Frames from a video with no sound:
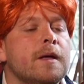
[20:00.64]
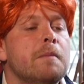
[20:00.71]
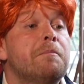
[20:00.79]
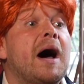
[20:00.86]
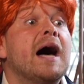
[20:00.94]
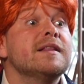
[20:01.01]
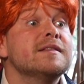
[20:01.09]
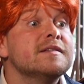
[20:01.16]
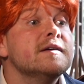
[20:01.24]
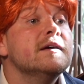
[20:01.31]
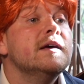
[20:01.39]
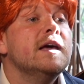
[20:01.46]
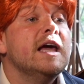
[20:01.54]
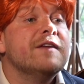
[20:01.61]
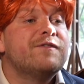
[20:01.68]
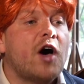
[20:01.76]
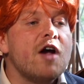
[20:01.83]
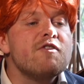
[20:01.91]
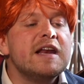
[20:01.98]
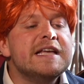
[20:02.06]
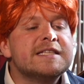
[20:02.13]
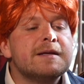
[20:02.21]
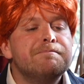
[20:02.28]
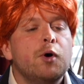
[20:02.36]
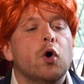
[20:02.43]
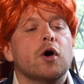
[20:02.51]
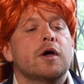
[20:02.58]
But if I release a
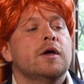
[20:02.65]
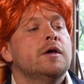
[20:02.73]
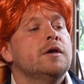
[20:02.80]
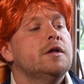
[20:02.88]
book,